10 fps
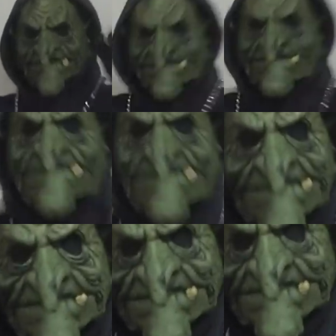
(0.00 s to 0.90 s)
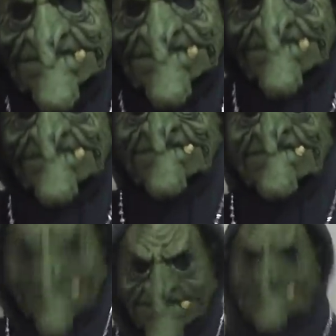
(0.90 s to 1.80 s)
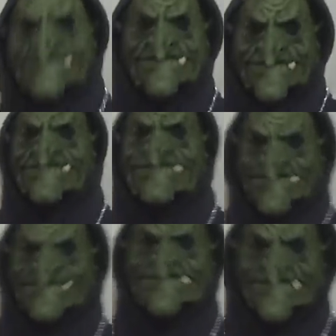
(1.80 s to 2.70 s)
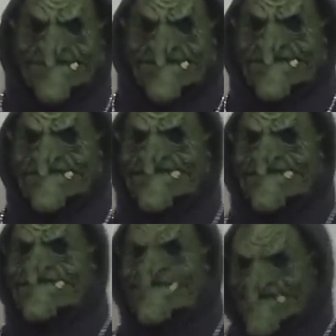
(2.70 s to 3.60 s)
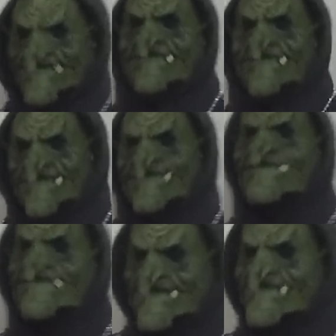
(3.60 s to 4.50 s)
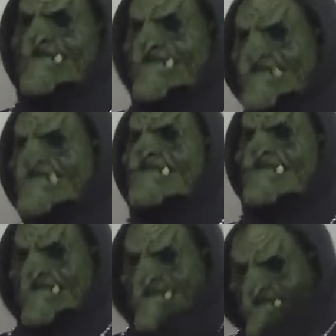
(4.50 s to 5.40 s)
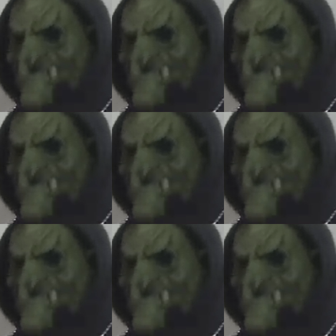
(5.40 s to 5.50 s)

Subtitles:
very sick. Anyway, that's pretty much it. Now then, give the video a